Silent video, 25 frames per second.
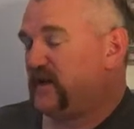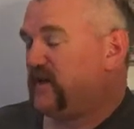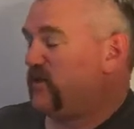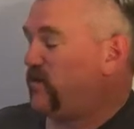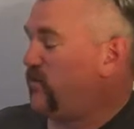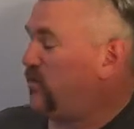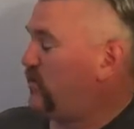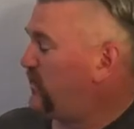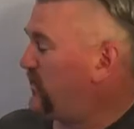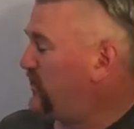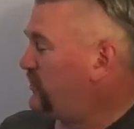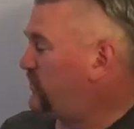
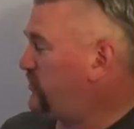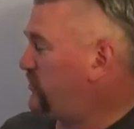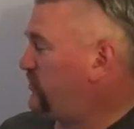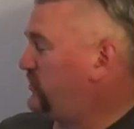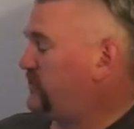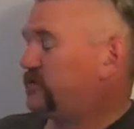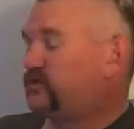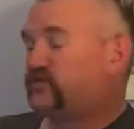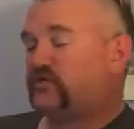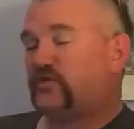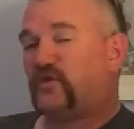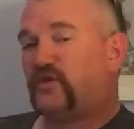one or two
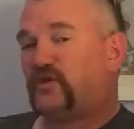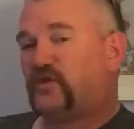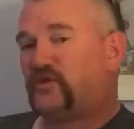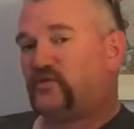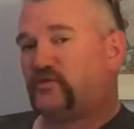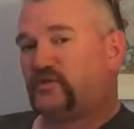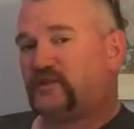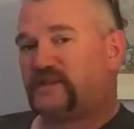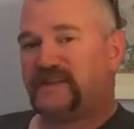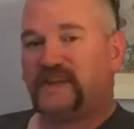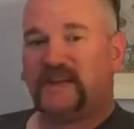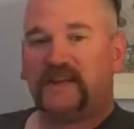
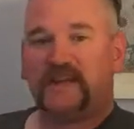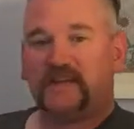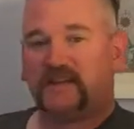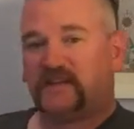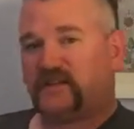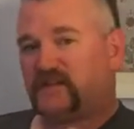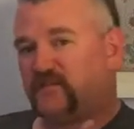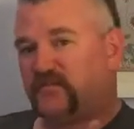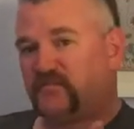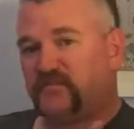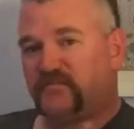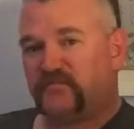historical
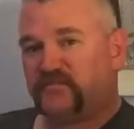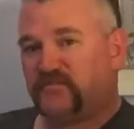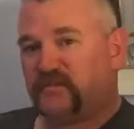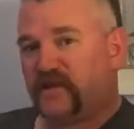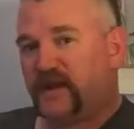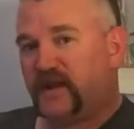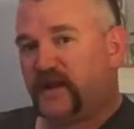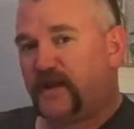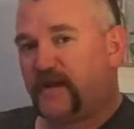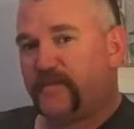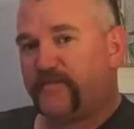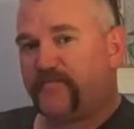sites,
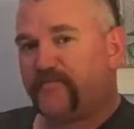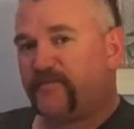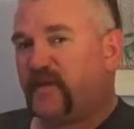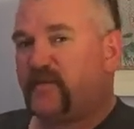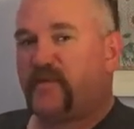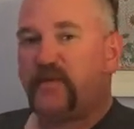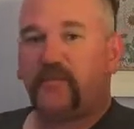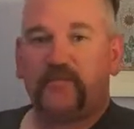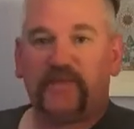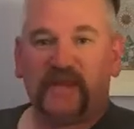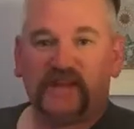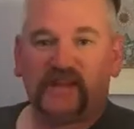
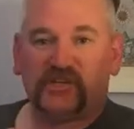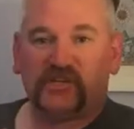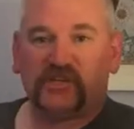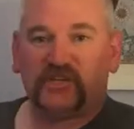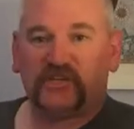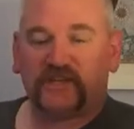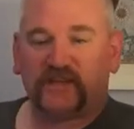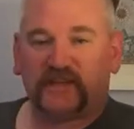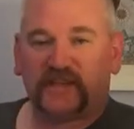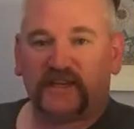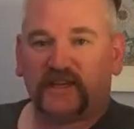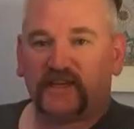maybe beaches
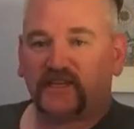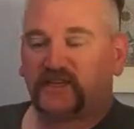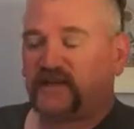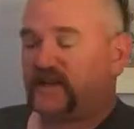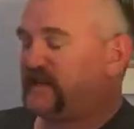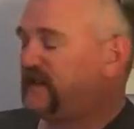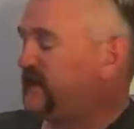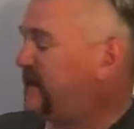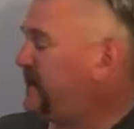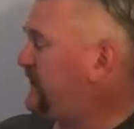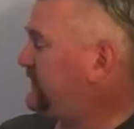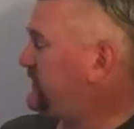and things like
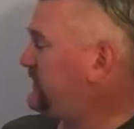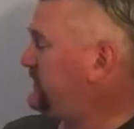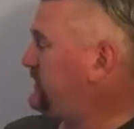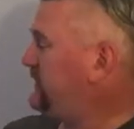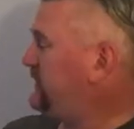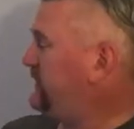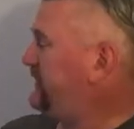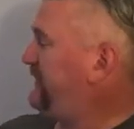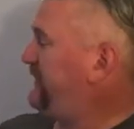that,